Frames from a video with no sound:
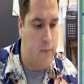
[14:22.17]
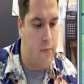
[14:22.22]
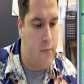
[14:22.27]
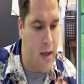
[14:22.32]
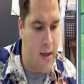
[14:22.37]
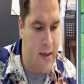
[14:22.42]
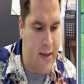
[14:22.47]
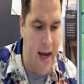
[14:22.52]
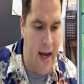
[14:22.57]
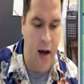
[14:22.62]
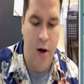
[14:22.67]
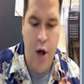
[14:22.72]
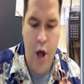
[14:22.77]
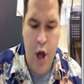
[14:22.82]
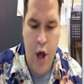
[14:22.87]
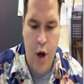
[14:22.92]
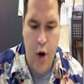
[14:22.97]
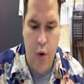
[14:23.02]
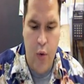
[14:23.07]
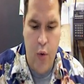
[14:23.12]
Now,
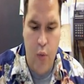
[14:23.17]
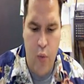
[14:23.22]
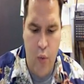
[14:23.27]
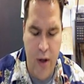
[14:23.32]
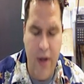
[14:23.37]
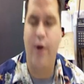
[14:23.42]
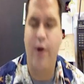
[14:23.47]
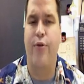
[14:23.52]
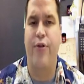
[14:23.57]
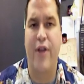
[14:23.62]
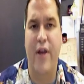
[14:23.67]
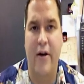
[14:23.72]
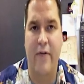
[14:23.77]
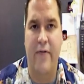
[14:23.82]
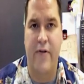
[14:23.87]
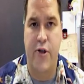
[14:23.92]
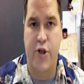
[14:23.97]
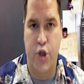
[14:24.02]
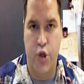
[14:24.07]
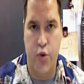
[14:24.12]
we don't think of a
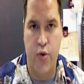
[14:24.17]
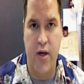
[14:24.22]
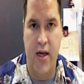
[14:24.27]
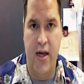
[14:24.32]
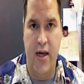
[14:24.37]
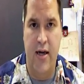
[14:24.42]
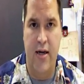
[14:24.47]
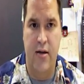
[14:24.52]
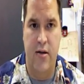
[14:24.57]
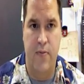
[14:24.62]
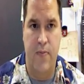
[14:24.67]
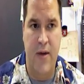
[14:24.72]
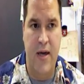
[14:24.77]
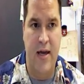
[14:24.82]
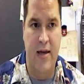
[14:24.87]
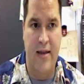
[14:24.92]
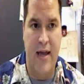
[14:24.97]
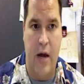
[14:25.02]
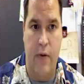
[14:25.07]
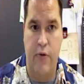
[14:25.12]
tree as
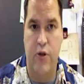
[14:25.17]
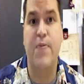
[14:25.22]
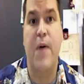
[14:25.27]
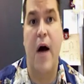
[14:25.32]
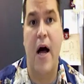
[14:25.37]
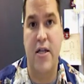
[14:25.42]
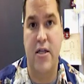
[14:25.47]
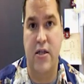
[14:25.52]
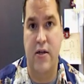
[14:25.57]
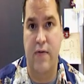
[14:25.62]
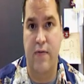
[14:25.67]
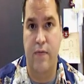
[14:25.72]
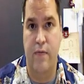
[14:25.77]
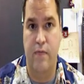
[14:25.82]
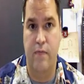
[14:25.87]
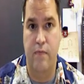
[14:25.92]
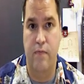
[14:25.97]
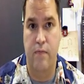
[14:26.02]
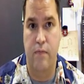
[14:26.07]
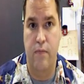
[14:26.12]
being that responsive,
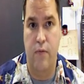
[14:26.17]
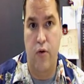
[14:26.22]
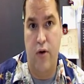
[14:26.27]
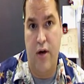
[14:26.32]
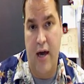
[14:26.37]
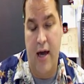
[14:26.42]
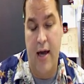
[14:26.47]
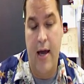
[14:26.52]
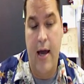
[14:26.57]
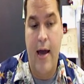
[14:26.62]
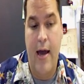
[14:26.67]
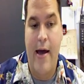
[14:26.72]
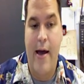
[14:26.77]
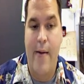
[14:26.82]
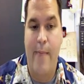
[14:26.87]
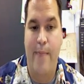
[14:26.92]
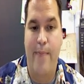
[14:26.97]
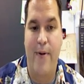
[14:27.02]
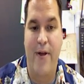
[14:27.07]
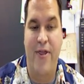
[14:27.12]
okay?
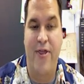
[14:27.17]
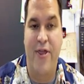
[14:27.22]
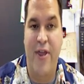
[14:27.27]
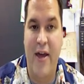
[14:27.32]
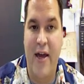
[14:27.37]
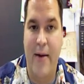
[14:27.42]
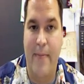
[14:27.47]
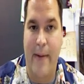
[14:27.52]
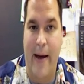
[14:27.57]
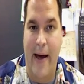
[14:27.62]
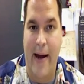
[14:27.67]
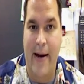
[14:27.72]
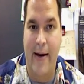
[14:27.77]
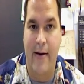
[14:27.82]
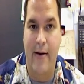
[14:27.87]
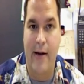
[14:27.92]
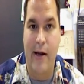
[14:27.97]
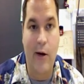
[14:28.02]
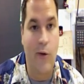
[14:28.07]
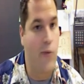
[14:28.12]
But think about it.
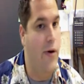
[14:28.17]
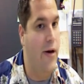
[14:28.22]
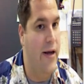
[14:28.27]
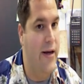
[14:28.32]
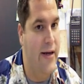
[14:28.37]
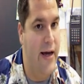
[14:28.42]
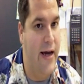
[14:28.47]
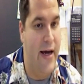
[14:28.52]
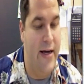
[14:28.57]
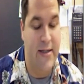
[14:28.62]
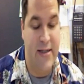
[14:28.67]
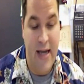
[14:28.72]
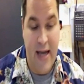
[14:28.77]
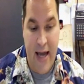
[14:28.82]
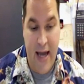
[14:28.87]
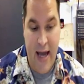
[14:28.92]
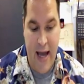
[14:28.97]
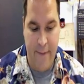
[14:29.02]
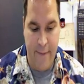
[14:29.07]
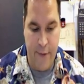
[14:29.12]
It really does.
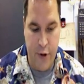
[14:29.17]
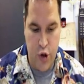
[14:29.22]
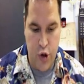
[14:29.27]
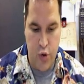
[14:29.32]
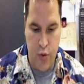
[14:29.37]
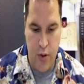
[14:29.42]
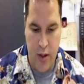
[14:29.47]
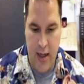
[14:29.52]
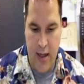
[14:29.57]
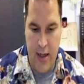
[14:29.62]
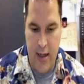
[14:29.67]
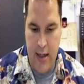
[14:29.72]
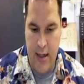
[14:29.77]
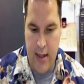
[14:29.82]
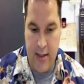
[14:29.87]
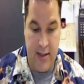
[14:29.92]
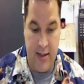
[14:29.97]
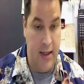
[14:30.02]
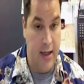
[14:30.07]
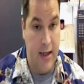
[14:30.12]
If a tree
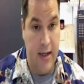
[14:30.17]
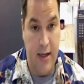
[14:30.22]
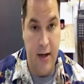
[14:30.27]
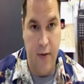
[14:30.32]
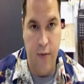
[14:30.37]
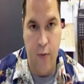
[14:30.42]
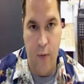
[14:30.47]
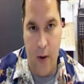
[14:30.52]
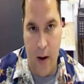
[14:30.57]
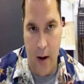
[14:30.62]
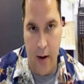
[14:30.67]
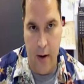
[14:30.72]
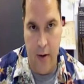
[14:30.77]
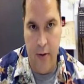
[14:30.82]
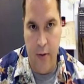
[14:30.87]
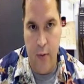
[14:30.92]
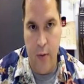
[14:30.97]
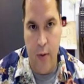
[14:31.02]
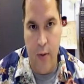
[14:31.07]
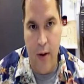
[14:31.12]
isn't getting enough water,
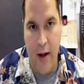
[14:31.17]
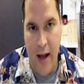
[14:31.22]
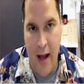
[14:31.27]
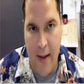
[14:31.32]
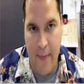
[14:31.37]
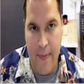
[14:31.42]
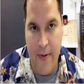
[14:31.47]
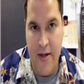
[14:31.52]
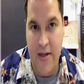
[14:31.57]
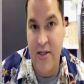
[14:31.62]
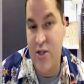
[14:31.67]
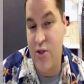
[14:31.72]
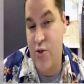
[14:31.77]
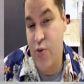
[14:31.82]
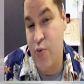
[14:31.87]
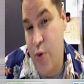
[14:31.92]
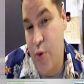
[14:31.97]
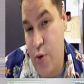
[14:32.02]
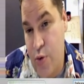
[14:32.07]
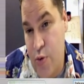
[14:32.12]
then what will happen is its
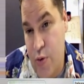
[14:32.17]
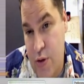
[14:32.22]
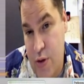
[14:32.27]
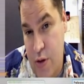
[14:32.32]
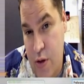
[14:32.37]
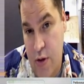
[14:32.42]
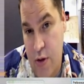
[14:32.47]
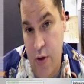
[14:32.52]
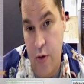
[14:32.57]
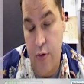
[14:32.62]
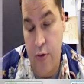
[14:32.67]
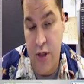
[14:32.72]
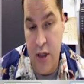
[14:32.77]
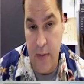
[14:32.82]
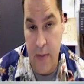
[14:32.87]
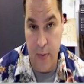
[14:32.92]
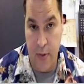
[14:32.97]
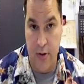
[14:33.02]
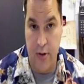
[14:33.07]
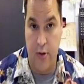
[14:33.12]
roots will start to grow
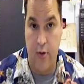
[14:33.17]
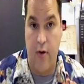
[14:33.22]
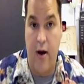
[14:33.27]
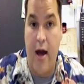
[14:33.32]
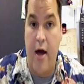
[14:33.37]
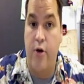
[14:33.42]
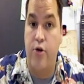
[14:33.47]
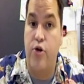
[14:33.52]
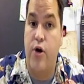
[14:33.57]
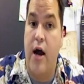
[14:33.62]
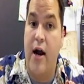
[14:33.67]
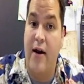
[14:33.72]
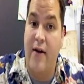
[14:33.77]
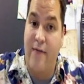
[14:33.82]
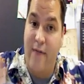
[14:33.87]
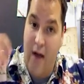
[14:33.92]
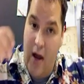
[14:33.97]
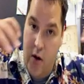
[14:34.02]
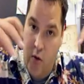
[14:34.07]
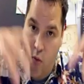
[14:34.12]
deeper in the ground, trying to
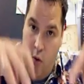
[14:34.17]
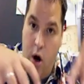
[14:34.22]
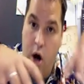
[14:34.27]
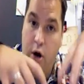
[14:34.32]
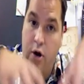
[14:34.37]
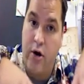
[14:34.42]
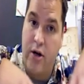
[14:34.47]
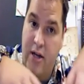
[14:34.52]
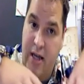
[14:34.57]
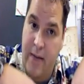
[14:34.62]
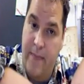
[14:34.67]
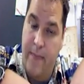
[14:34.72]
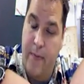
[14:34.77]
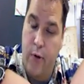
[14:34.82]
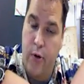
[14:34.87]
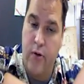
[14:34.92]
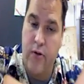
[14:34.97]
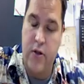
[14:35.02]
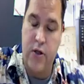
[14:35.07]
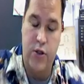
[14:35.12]
find water deeper
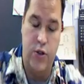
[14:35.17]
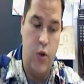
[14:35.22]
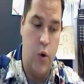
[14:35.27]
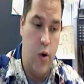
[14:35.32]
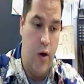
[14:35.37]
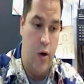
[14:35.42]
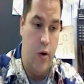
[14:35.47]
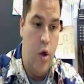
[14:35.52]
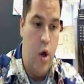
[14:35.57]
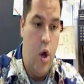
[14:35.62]
in the soil.